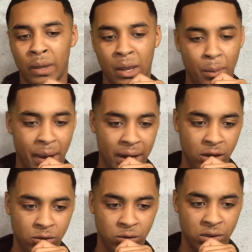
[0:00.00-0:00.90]
Everybody
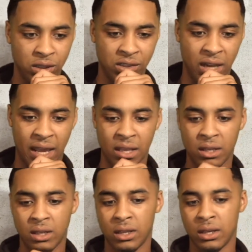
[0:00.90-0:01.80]
else was just like
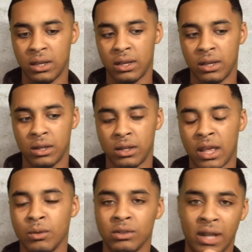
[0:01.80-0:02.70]

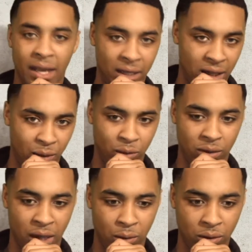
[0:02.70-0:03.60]
they was like they was
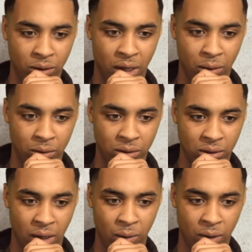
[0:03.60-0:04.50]
they was they was
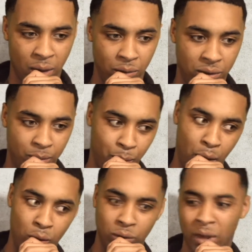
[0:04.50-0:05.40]
they they was
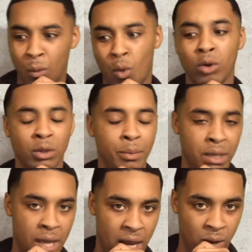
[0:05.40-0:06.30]
po- they wanted to
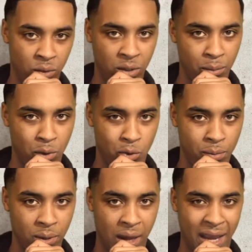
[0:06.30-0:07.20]
be down with the
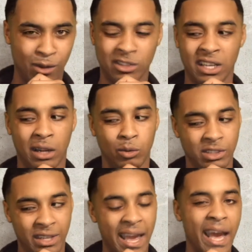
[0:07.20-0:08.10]
movement. I ain't gonna say they okay. Oh,
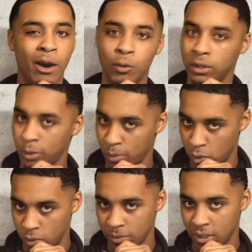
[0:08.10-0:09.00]
was down with the
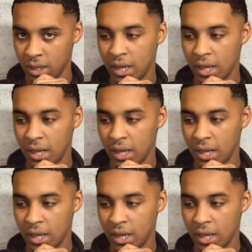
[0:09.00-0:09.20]
movement